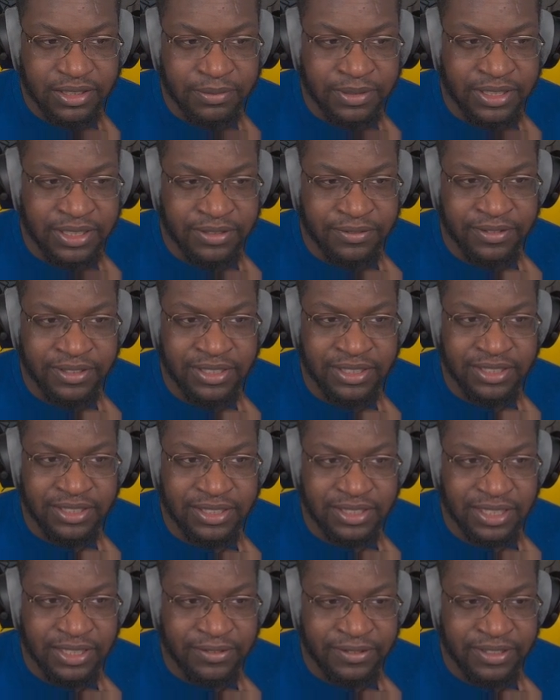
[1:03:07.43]
I might get rid of the
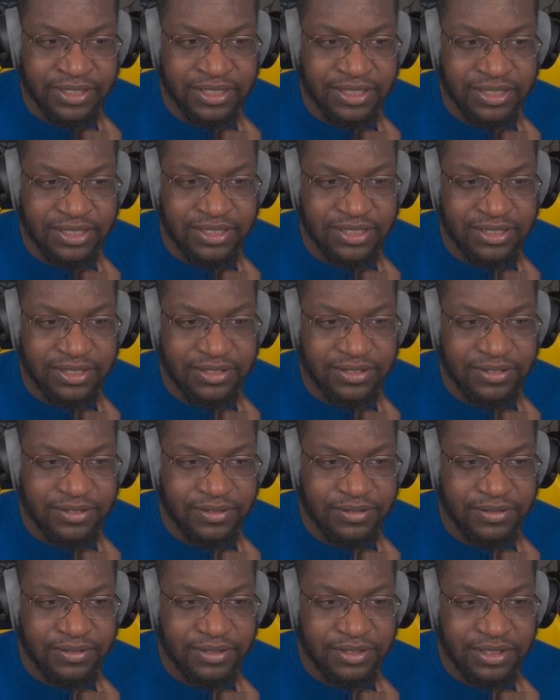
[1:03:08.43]
Siren.
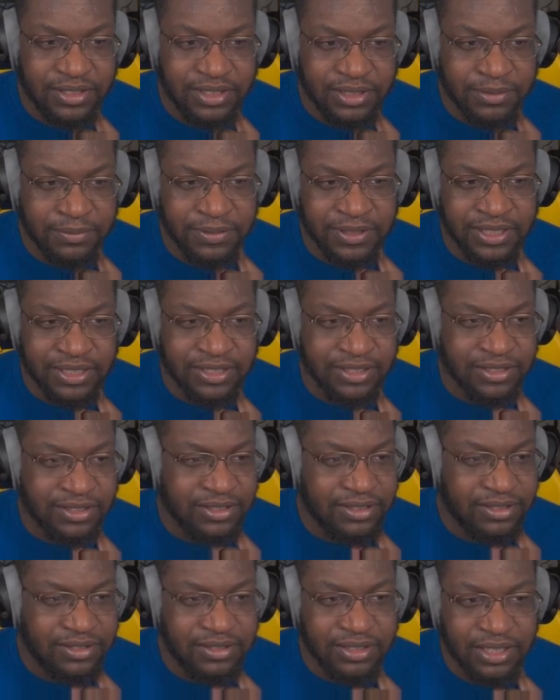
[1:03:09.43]
Just
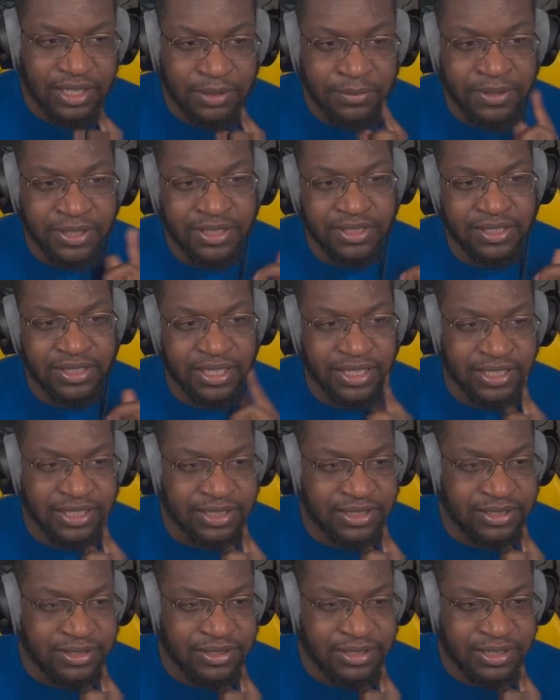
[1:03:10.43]
because, I mean, it's
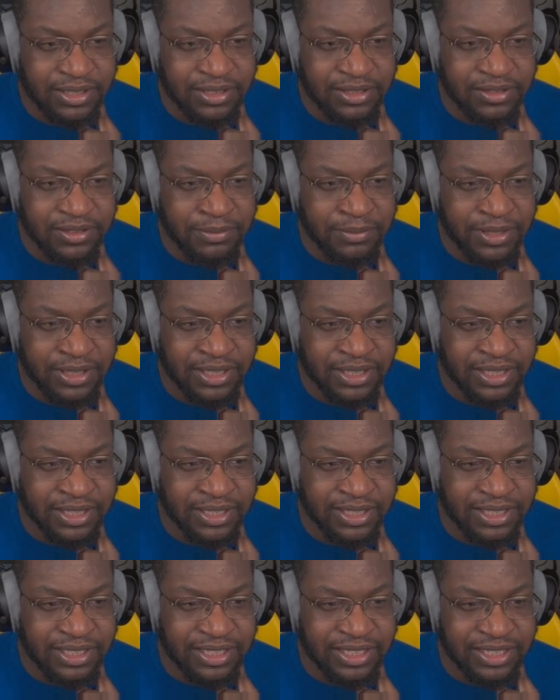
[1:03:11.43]
nice. So I might
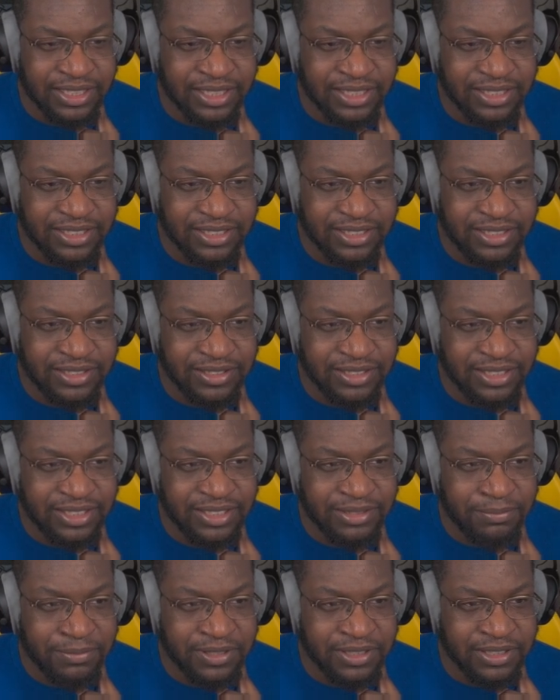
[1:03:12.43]
not. Scale
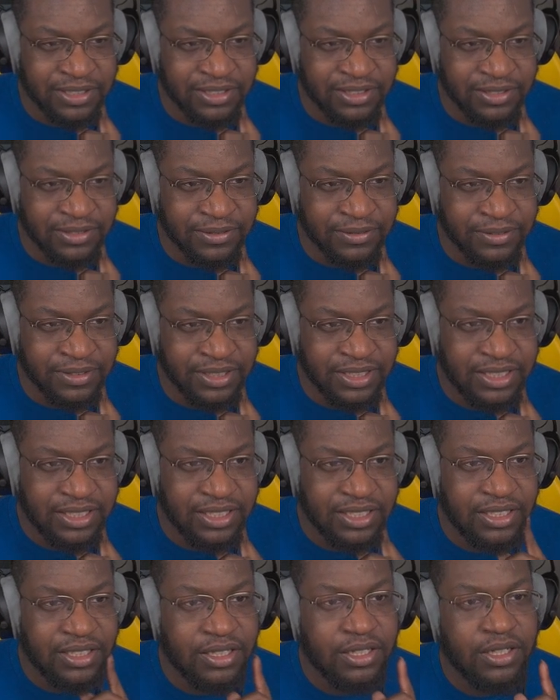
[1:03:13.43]
Shine is pretty good too.
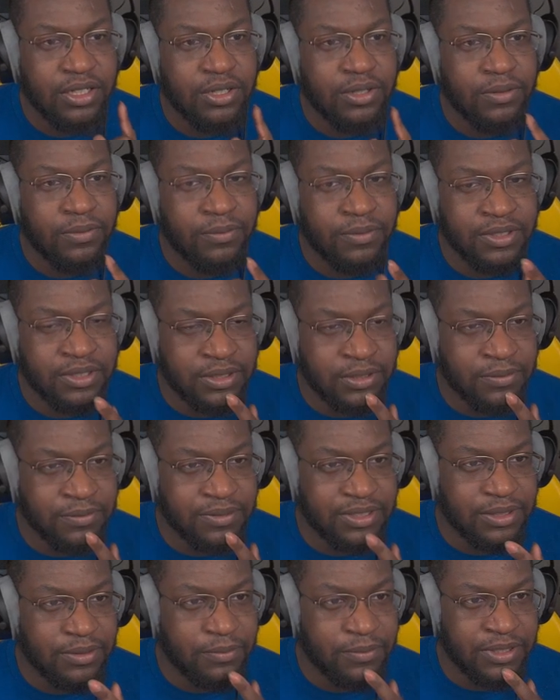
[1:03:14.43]
What
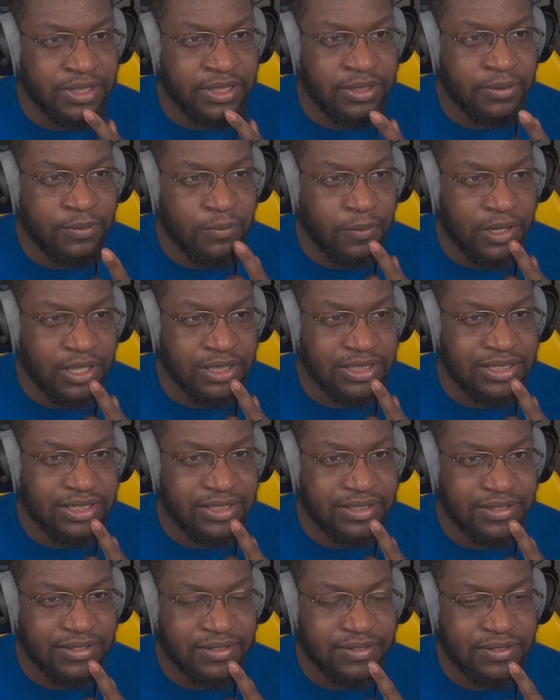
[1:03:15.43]
don't we
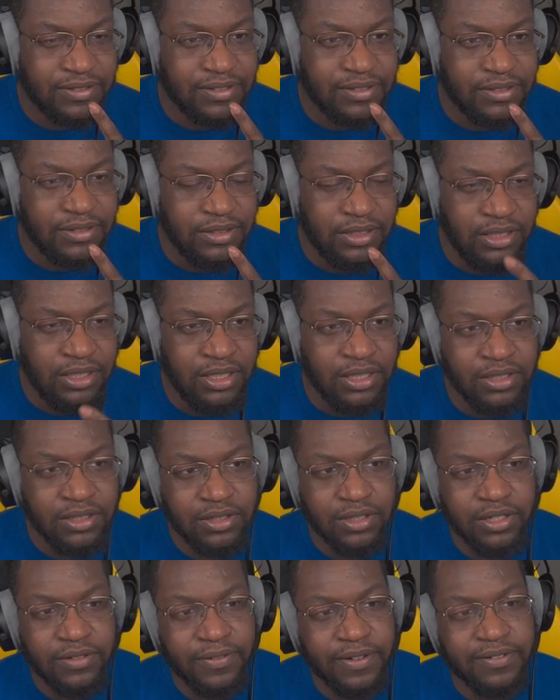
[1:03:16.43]
want?
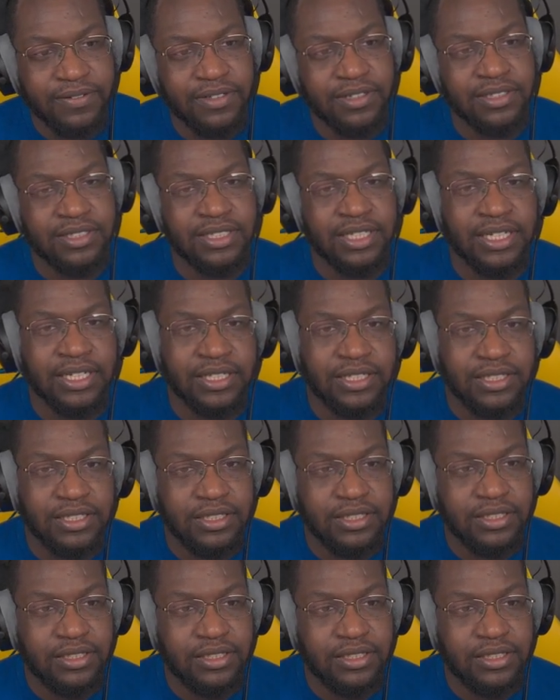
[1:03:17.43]
35 card deck.